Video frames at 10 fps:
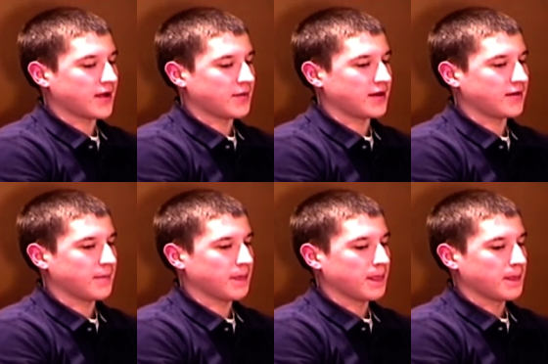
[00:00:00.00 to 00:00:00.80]
I mean,
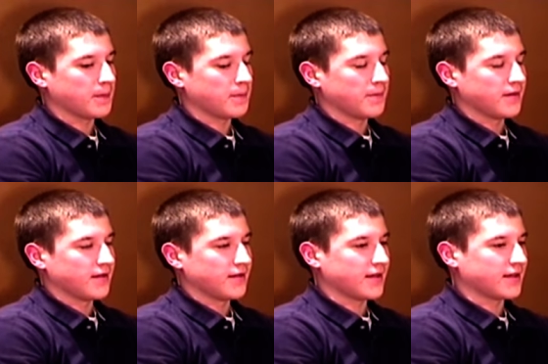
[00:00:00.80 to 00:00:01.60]

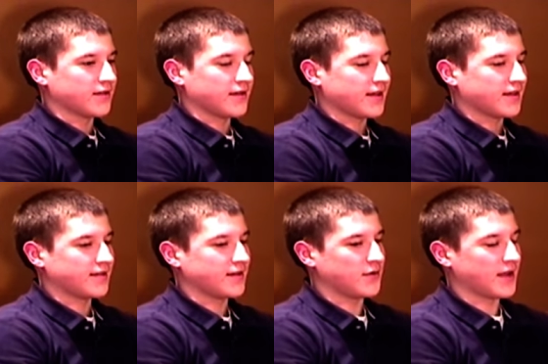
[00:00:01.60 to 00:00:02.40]
like there's a lot of
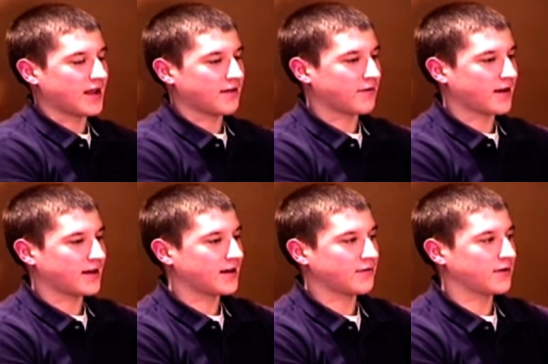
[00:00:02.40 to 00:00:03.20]
things that you can't
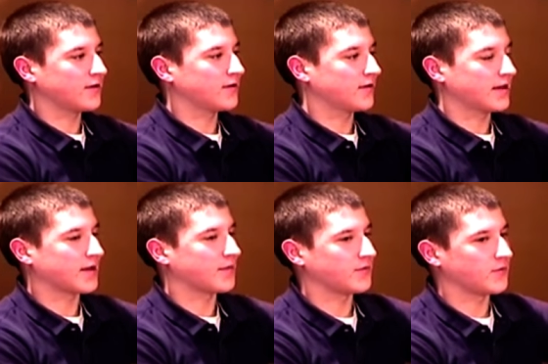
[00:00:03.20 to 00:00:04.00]
find in every girl.
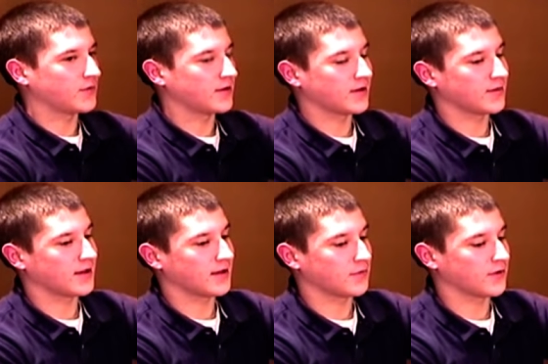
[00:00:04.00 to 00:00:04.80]
Like I mean, when we talk
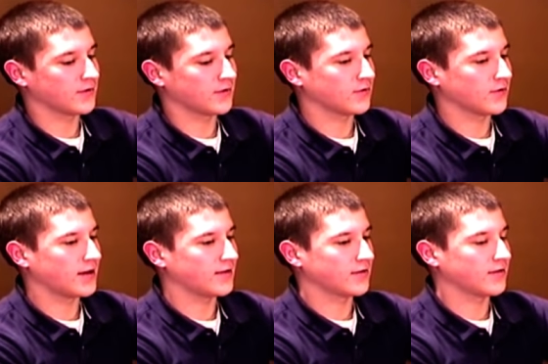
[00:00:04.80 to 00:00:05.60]
about like personal
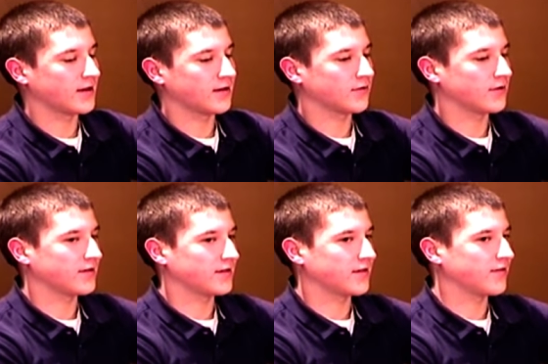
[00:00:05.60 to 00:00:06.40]
traits or
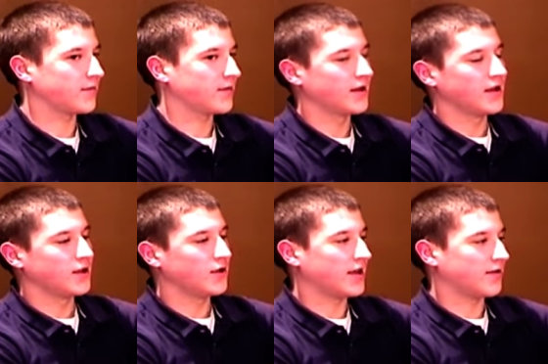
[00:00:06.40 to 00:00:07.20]
characteristics of them,
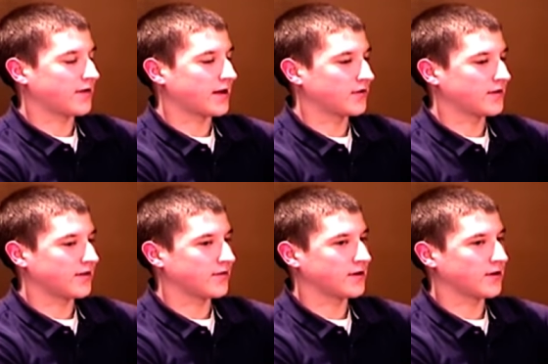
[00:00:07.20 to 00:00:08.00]
you can't find those
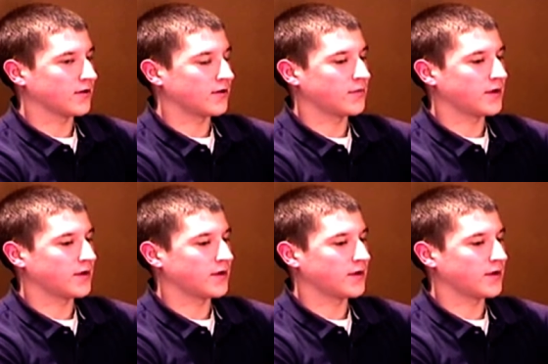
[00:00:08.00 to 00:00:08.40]
in every girl.